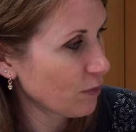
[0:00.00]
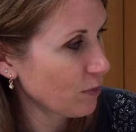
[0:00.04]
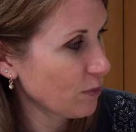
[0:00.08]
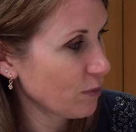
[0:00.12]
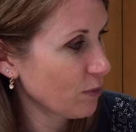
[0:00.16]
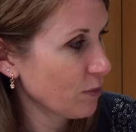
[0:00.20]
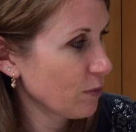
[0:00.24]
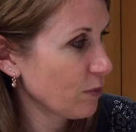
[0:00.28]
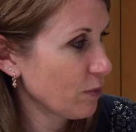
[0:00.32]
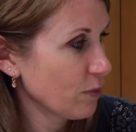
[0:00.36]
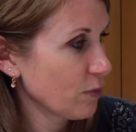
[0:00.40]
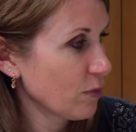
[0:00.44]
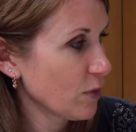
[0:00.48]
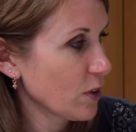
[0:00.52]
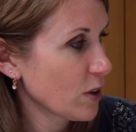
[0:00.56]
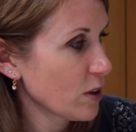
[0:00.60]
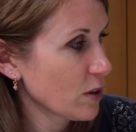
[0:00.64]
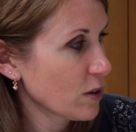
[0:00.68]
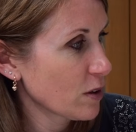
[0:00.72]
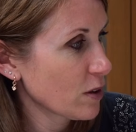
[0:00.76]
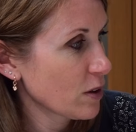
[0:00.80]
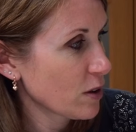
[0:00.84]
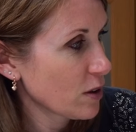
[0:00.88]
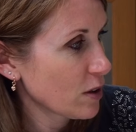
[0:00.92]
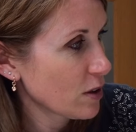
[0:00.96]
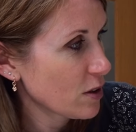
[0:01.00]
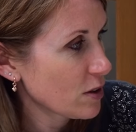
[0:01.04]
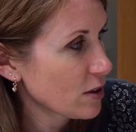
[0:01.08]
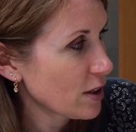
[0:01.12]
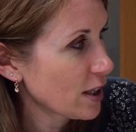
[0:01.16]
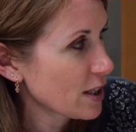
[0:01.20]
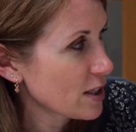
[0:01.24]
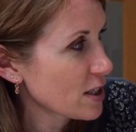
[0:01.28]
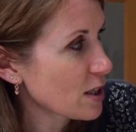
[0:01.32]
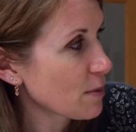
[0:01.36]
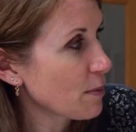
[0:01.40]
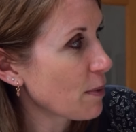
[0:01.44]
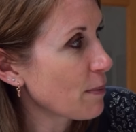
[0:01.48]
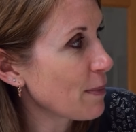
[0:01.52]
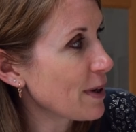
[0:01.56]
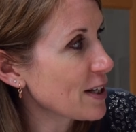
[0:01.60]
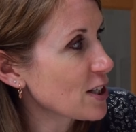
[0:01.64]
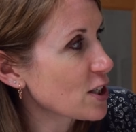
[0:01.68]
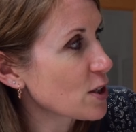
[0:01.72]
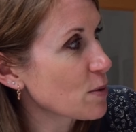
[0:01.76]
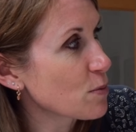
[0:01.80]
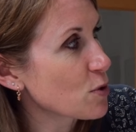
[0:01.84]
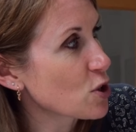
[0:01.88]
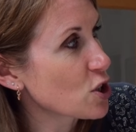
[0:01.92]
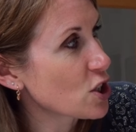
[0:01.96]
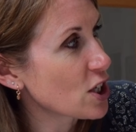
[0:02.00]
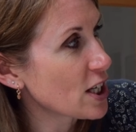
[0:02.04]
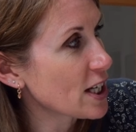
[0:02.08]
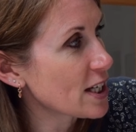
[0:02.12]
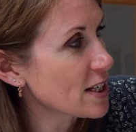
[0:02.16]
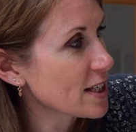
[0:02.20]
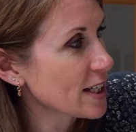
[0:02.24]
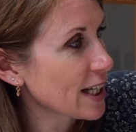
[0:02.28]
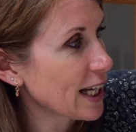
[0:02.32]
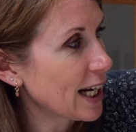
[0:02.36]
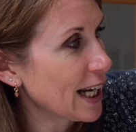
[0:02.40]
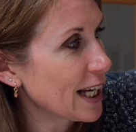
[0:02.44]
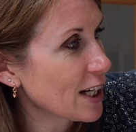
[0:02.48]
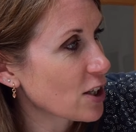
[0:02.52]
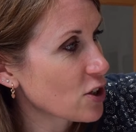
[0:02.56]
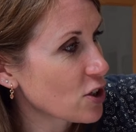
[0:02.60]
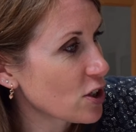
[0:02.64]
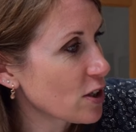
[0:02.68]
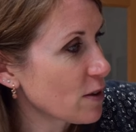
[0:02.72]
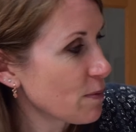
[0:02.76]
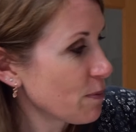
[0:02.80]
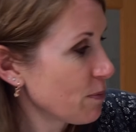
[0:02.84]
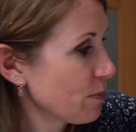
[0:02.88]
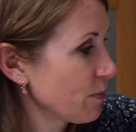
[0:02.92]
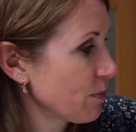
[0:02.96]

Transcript: So that's the Momentum Shears collection.